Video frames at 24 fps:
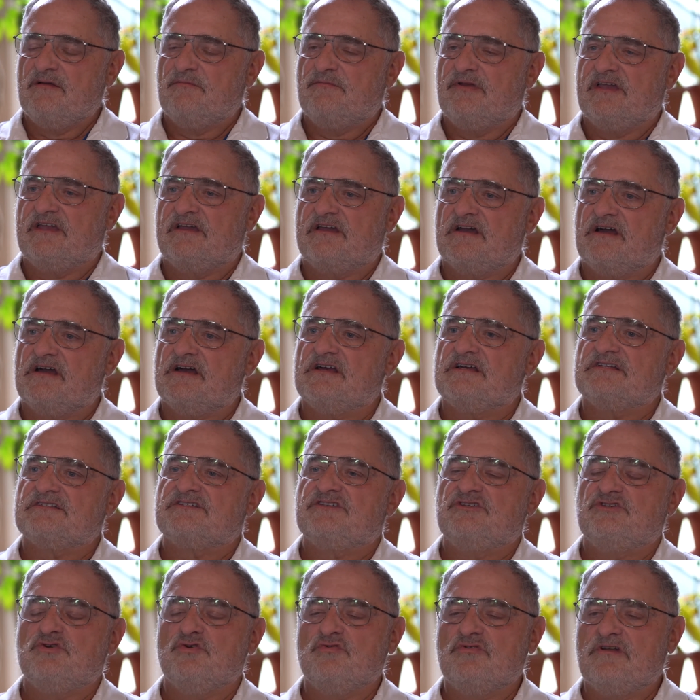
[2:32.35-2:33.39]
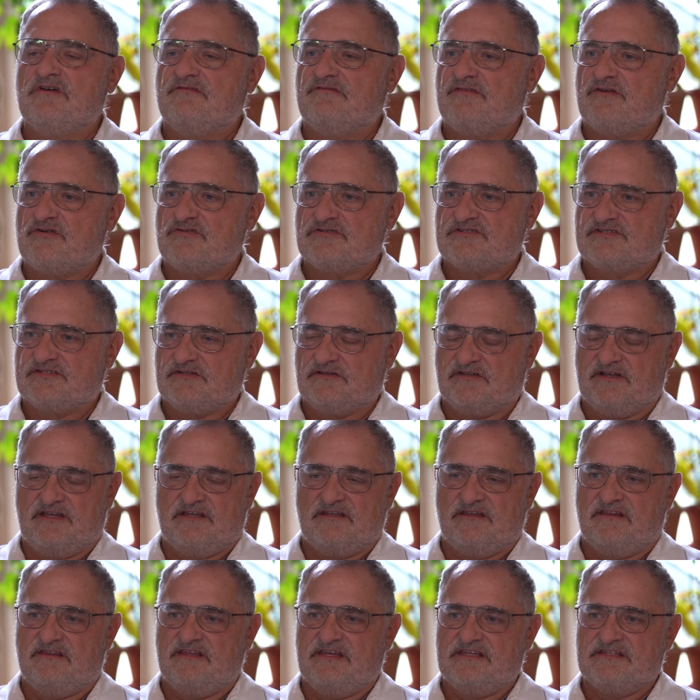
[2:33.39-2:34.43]
because
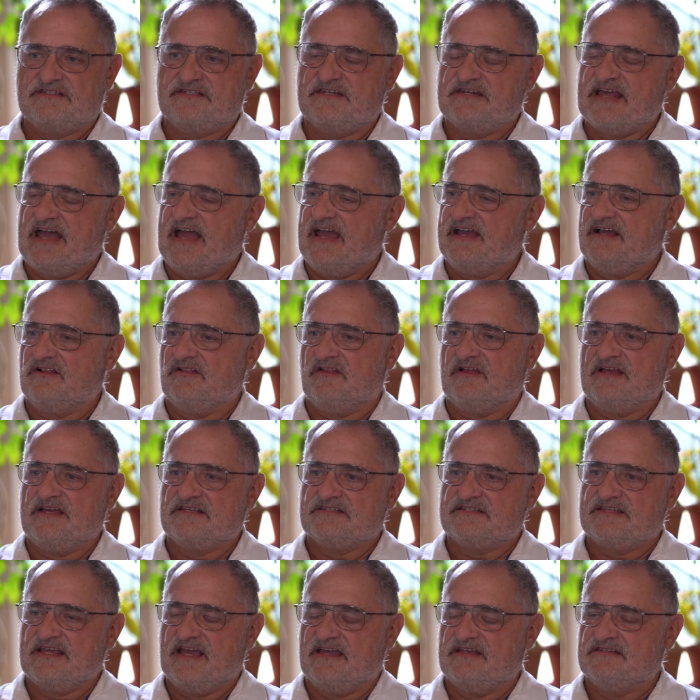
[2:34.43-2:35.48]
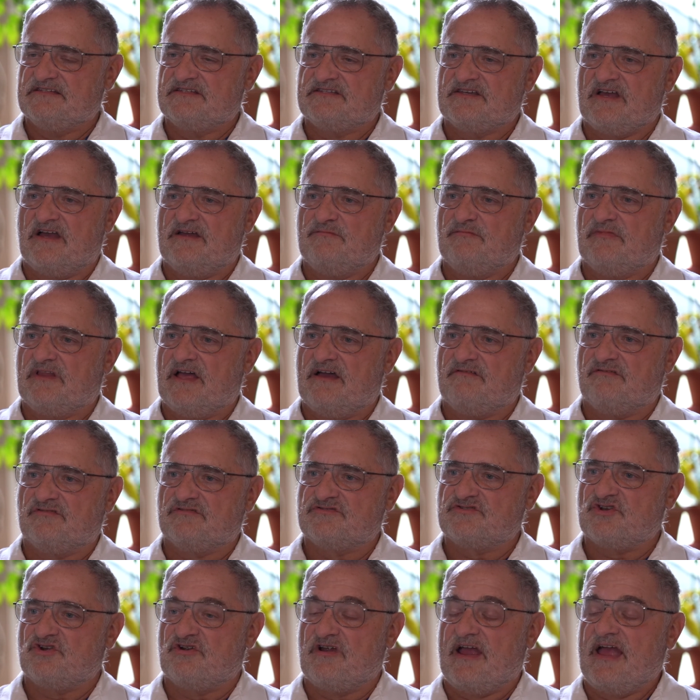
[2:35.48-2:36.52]
universally these Nagalase enzyme
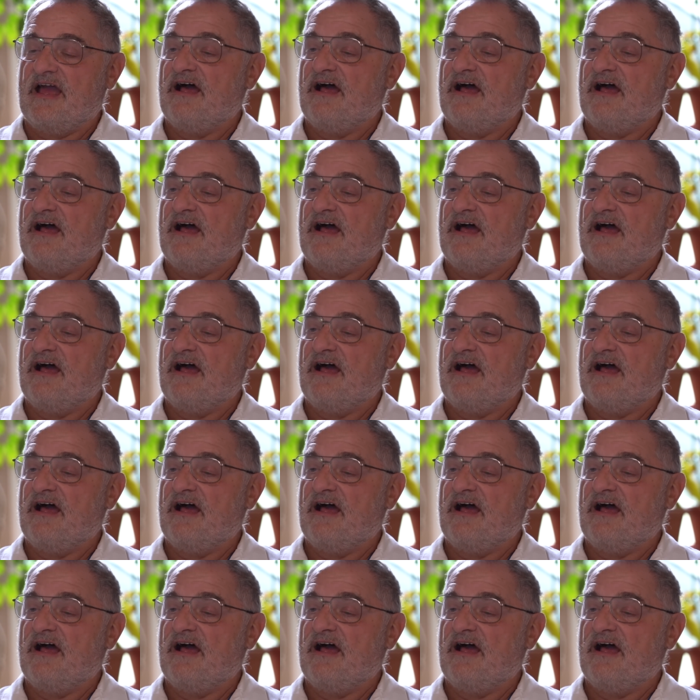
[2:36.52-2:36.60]
levels are